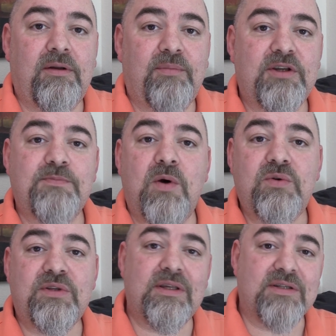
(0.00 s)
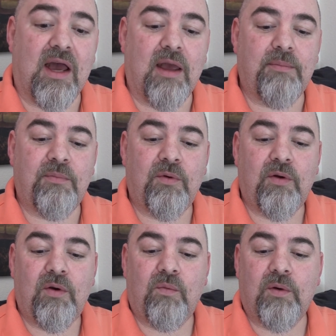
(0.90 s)
Because most of the time,
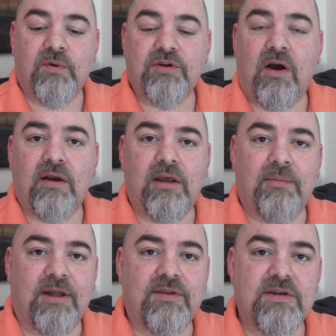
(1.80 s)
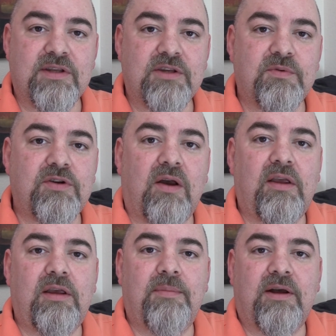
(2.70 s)
when we're talking about these things, we're
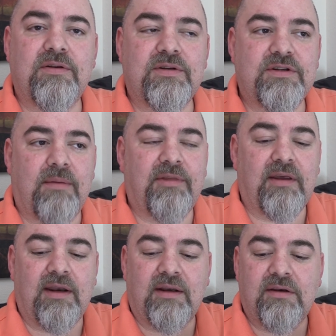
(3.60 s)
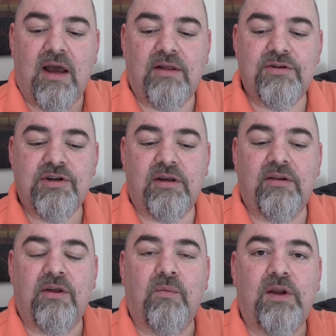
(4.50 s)
talking about something and
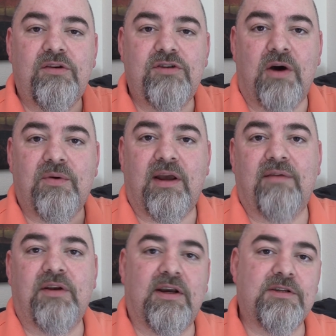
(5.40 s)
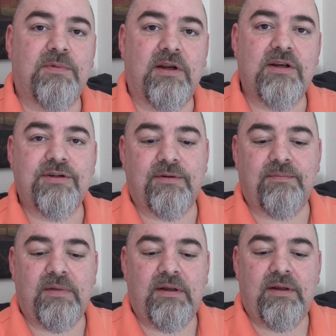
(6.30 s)
acknowledging that we don't have an explanation.
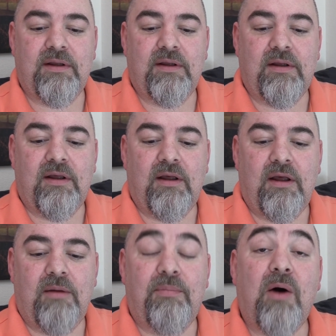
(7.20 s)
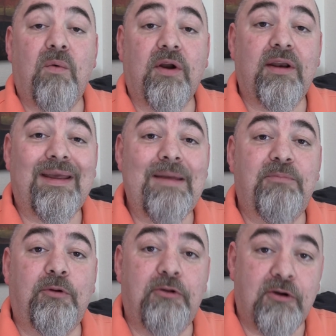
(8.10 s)
but we're going to
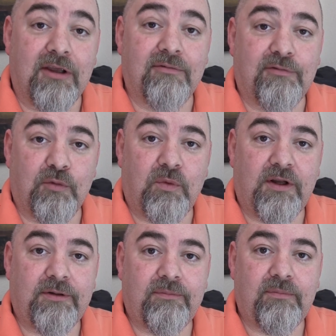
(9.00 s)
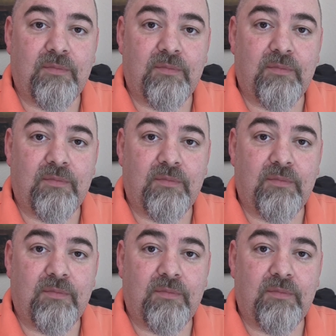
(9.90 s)
keep looking for one.